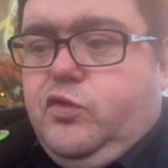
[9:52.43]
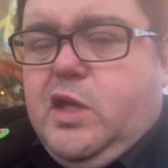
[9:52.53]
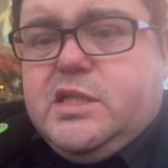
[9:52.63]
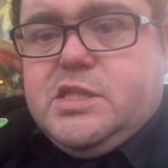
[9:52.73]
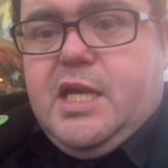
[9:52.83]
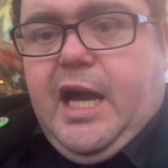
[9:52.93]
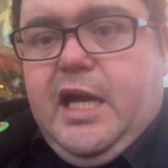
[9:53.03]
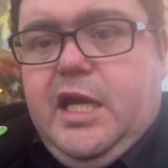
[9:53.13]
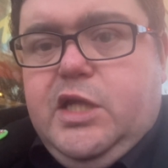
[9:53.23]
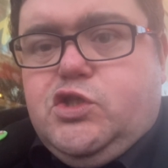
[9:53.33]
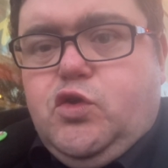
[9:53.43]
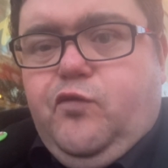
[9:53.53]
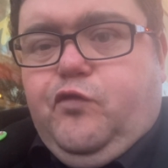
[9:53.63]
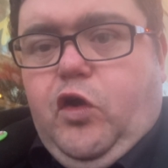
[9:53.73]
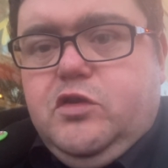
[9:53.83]
this guy is
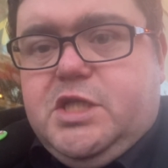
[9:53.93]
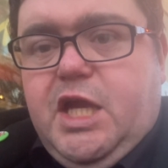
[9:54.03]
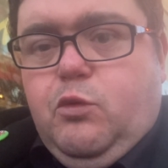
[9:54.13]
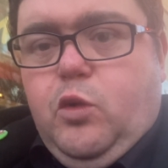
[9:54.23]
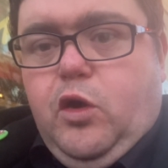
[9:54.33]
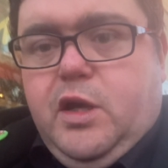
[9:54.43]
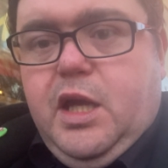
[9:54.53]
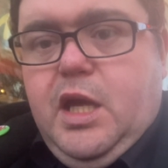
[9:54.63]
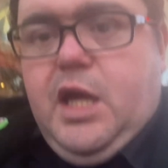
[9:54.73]
doing volunteer work.